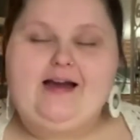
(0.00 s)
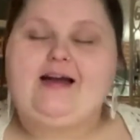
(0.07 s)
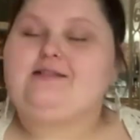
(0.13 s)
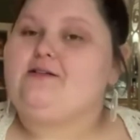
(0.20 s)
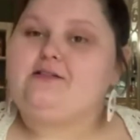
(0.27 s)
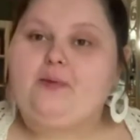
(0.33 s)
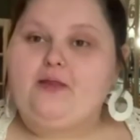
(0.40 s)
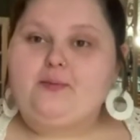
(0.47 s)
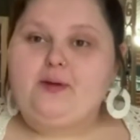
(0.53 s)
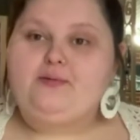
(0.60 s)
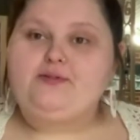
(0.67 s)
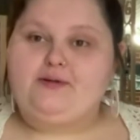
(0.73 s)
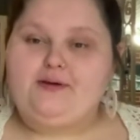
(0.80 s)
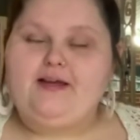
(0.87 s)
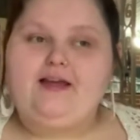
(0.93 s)
I saw some other people
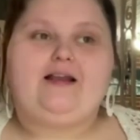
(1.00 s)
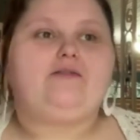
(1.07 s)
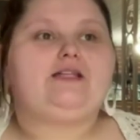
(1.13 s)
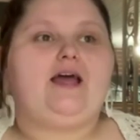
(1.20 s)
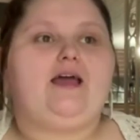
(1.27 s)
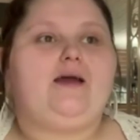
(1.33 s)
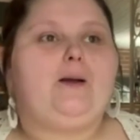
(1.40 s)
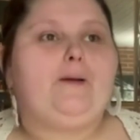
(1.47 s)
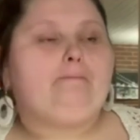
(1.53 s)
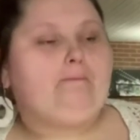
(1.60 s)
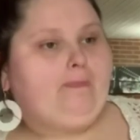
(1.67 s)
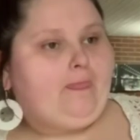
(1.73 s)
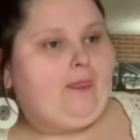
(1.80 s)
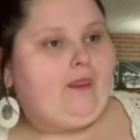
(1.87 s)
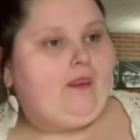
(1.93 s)
do it and I was like,
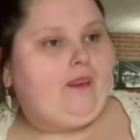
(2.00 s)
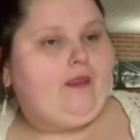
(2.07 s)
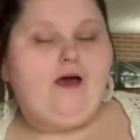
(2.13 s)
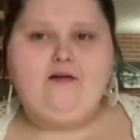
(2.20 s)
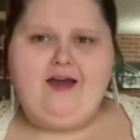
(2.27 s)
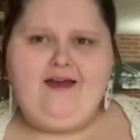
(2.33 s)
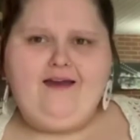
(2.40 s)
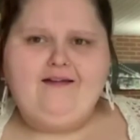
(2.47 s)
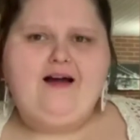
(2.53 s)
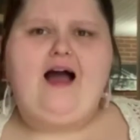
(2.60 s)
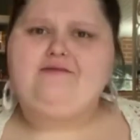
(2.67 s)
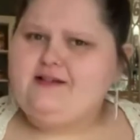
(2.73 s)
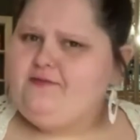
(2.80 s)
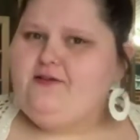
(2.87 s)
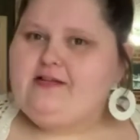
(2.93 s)
okay,
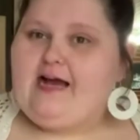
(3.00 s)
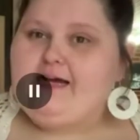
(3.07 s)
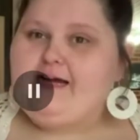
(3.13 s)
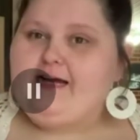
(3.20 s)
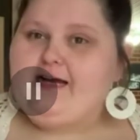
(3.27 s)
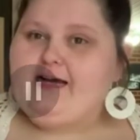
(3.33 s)
I've done a few tags before.